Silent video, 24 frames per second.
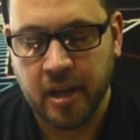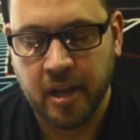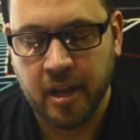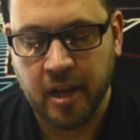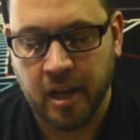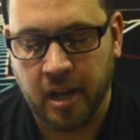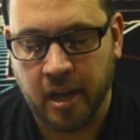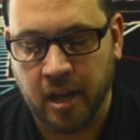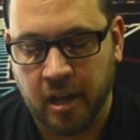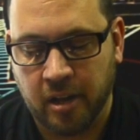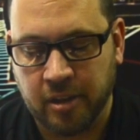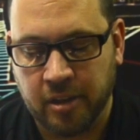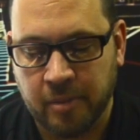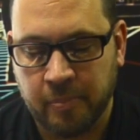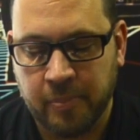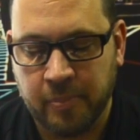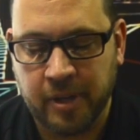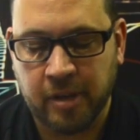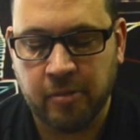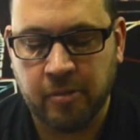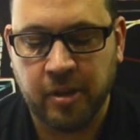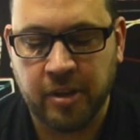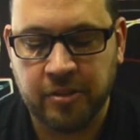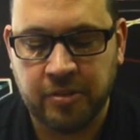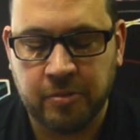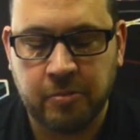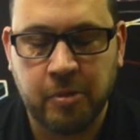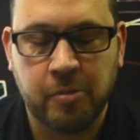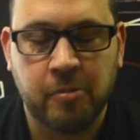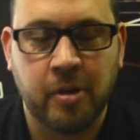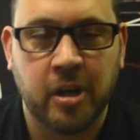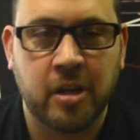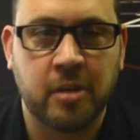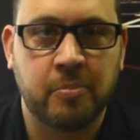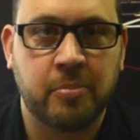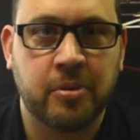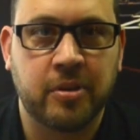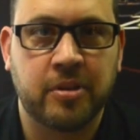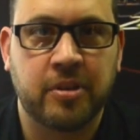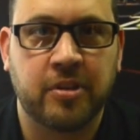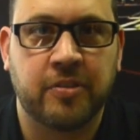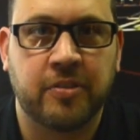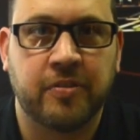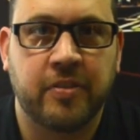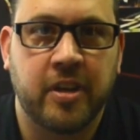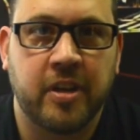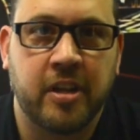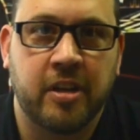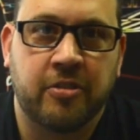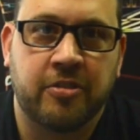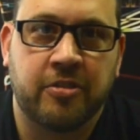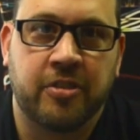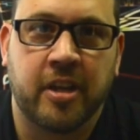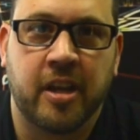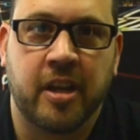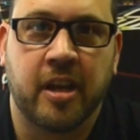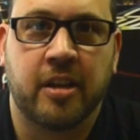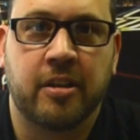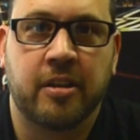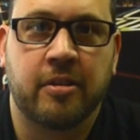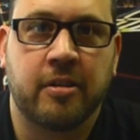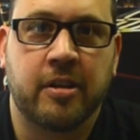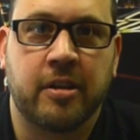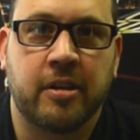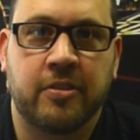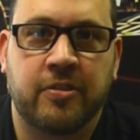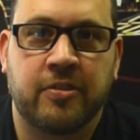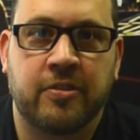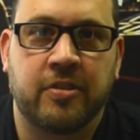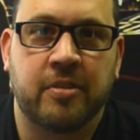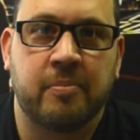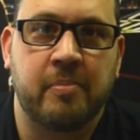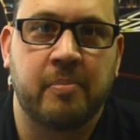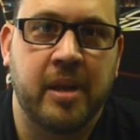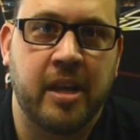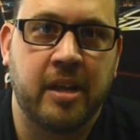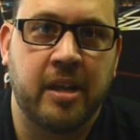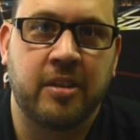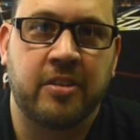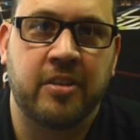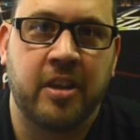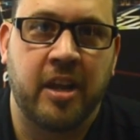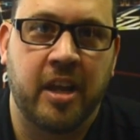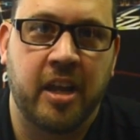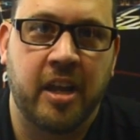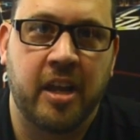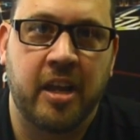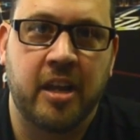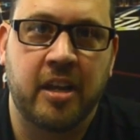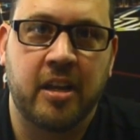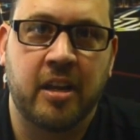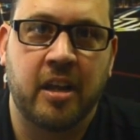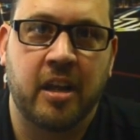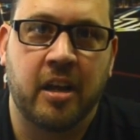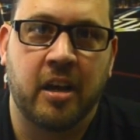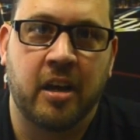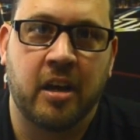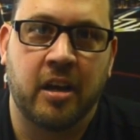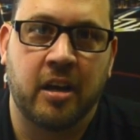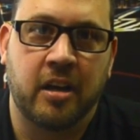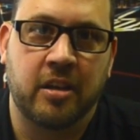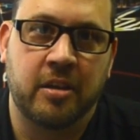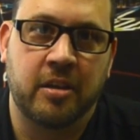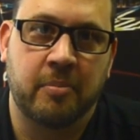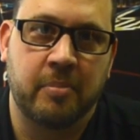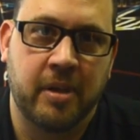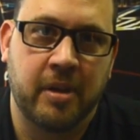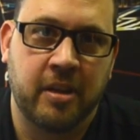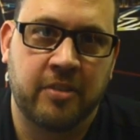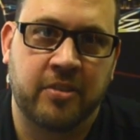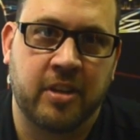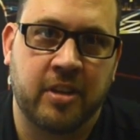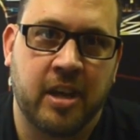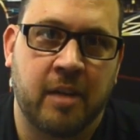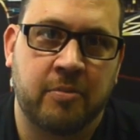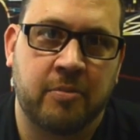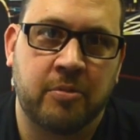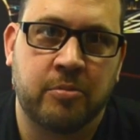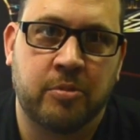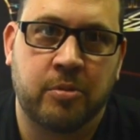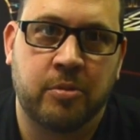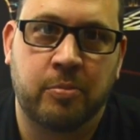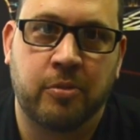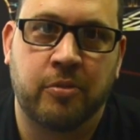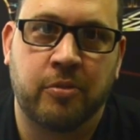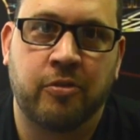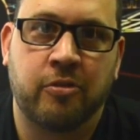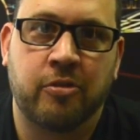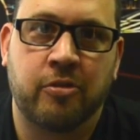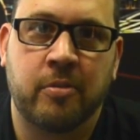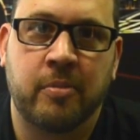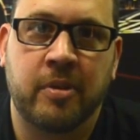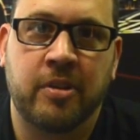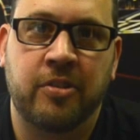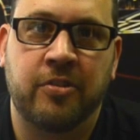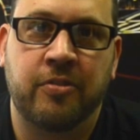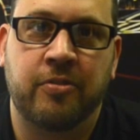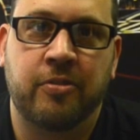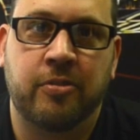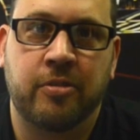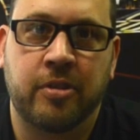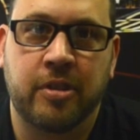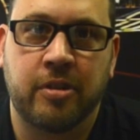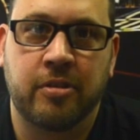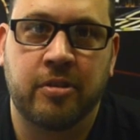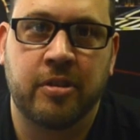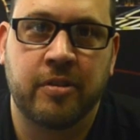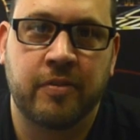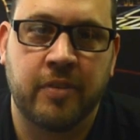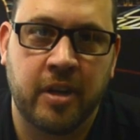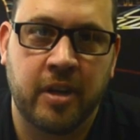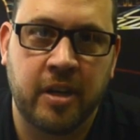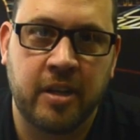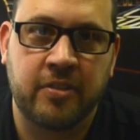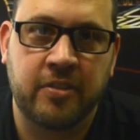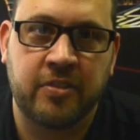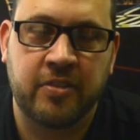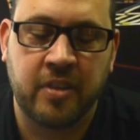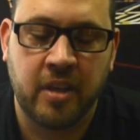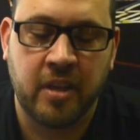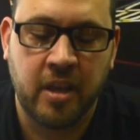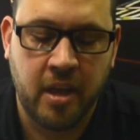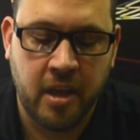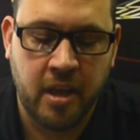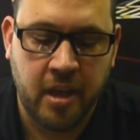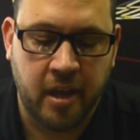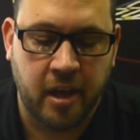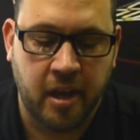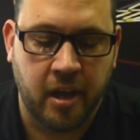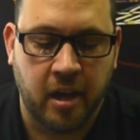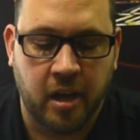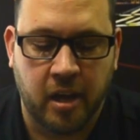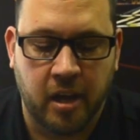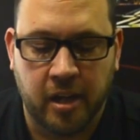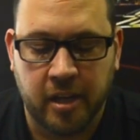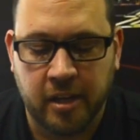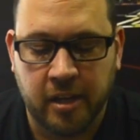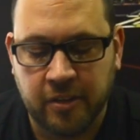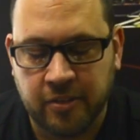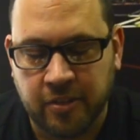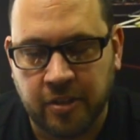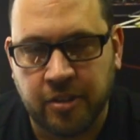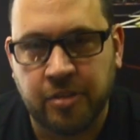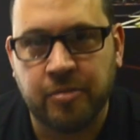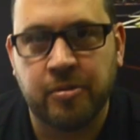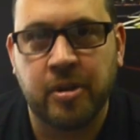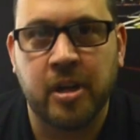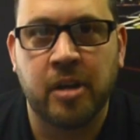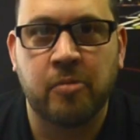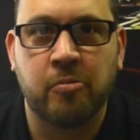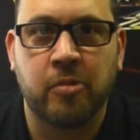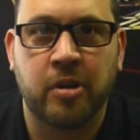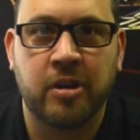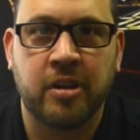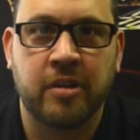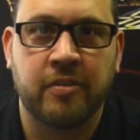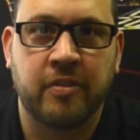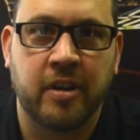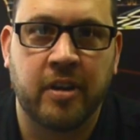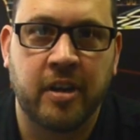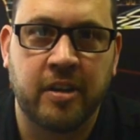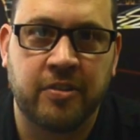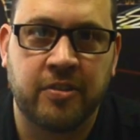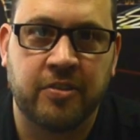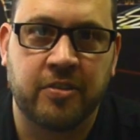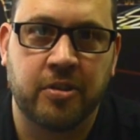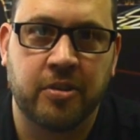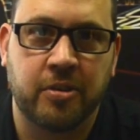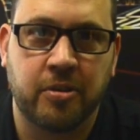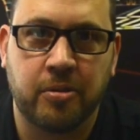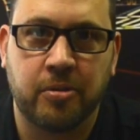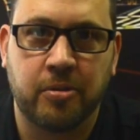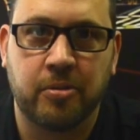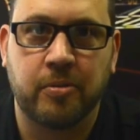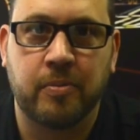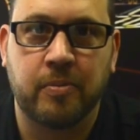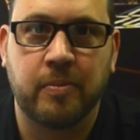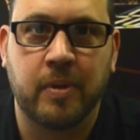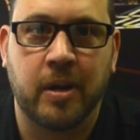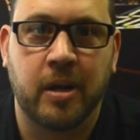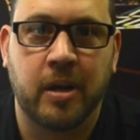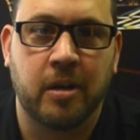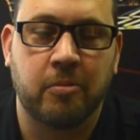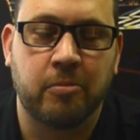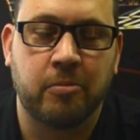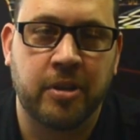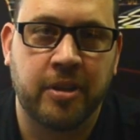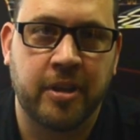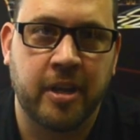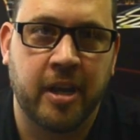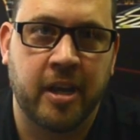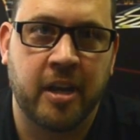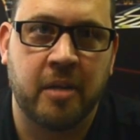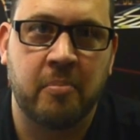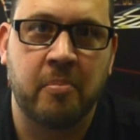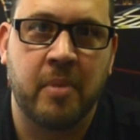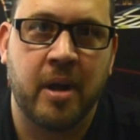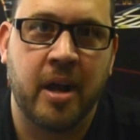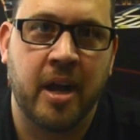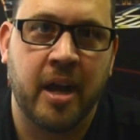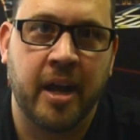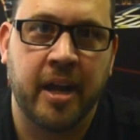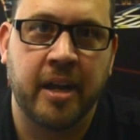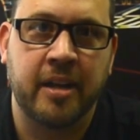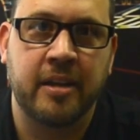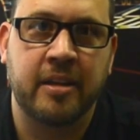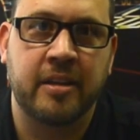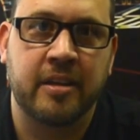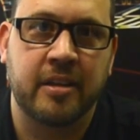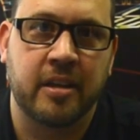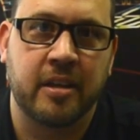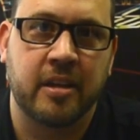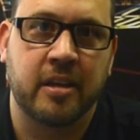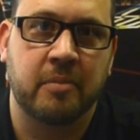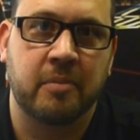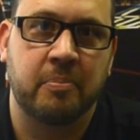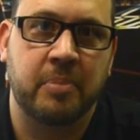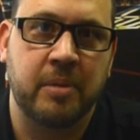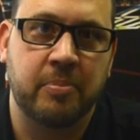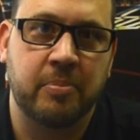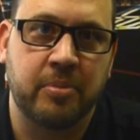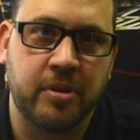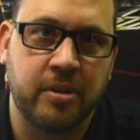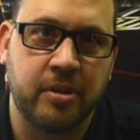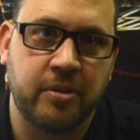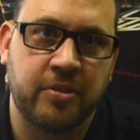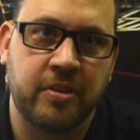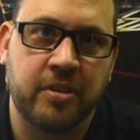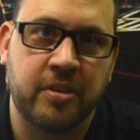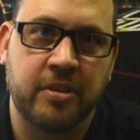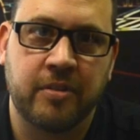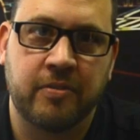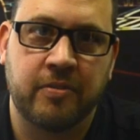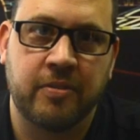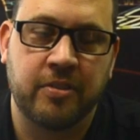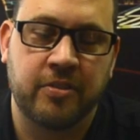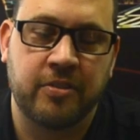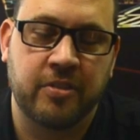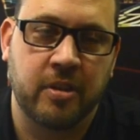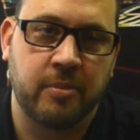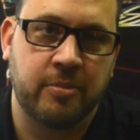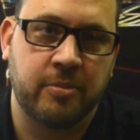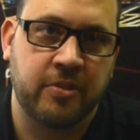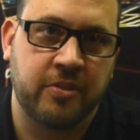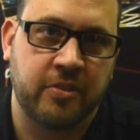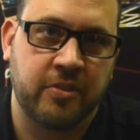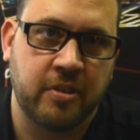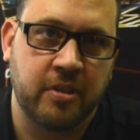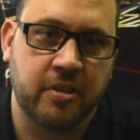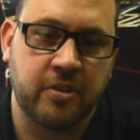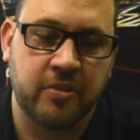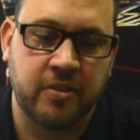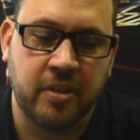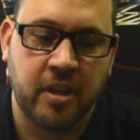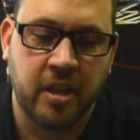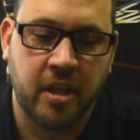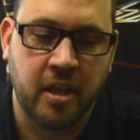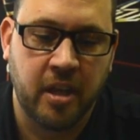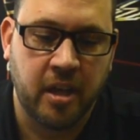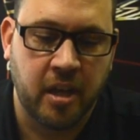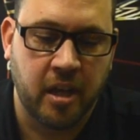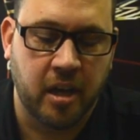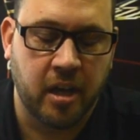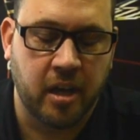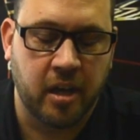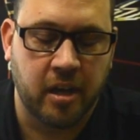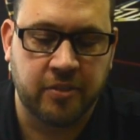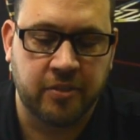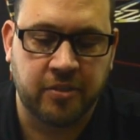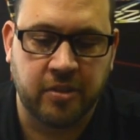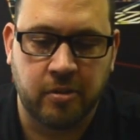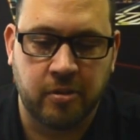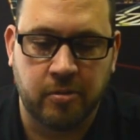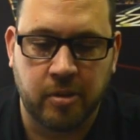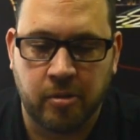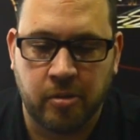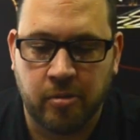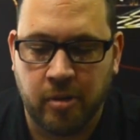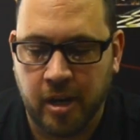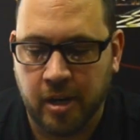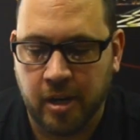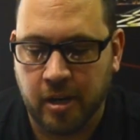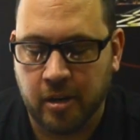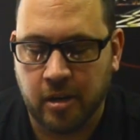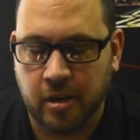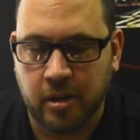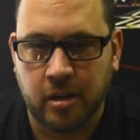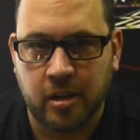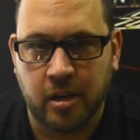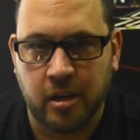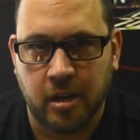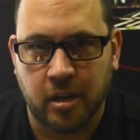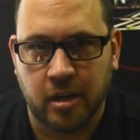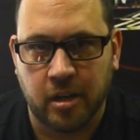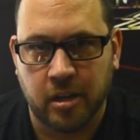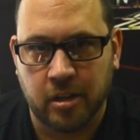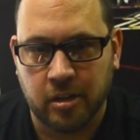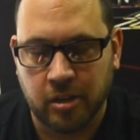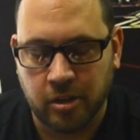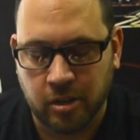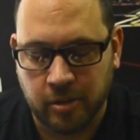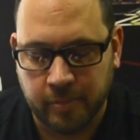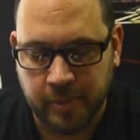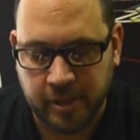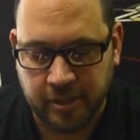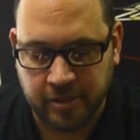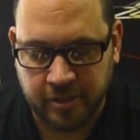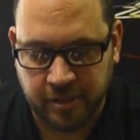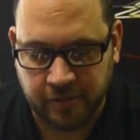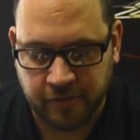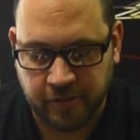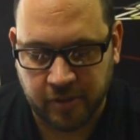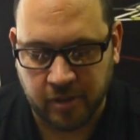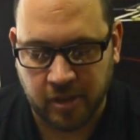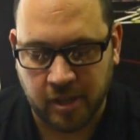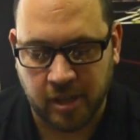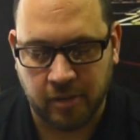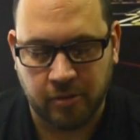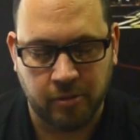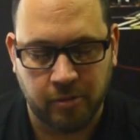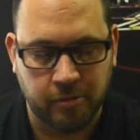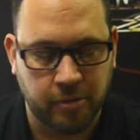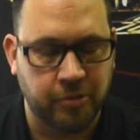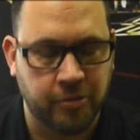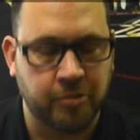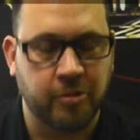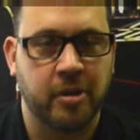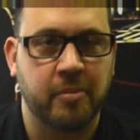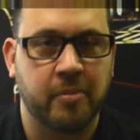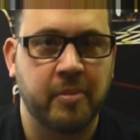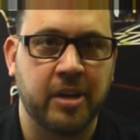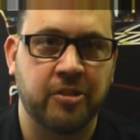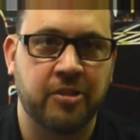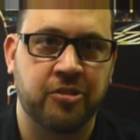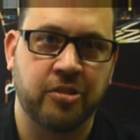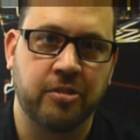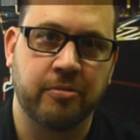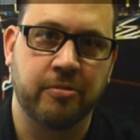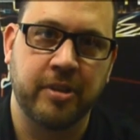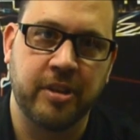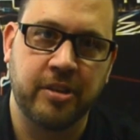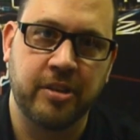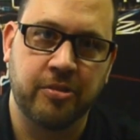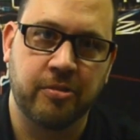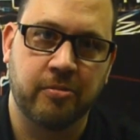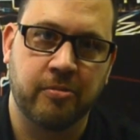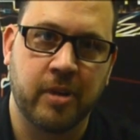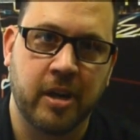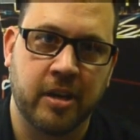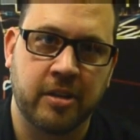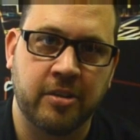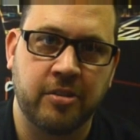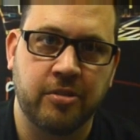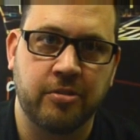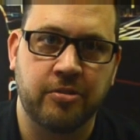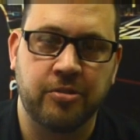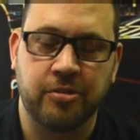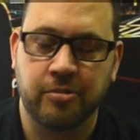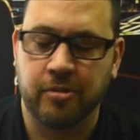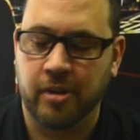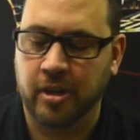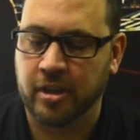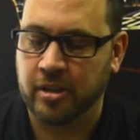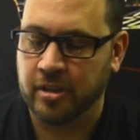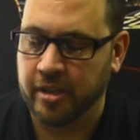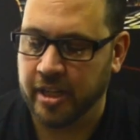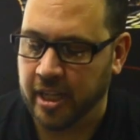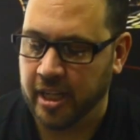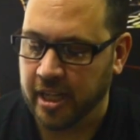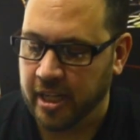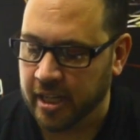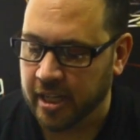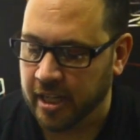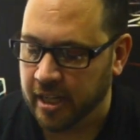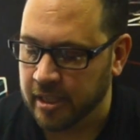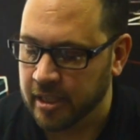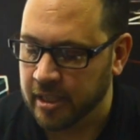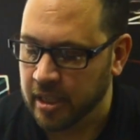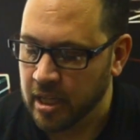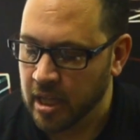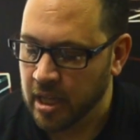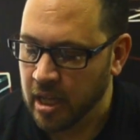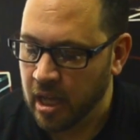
The big reason we wanted to put this video together is to maintain the best optimal performance for your device. It is a 3-in-1 device, so with that in mind, people using different substances, it's going to require a little bit different level, and we just want to make sure we direct you to our cleaning kit.